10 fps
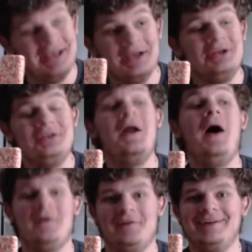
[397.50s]

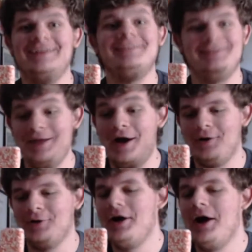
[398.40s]
No.
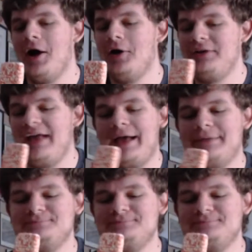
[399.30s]
Okay.